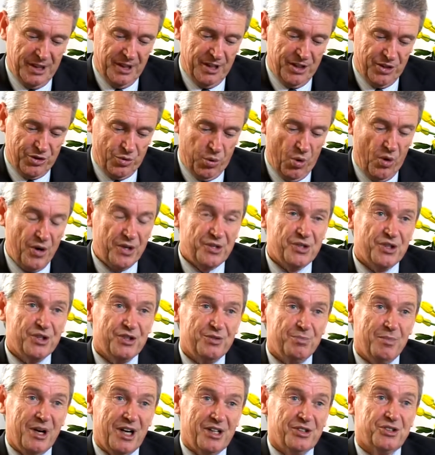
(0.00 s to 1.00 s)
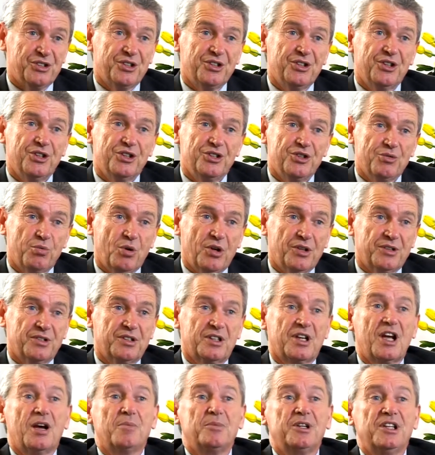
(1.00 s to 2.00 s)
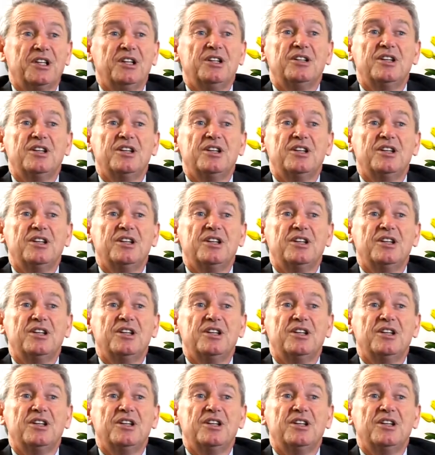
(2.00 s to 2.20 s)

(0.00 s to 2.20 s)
twice as much as what's coming in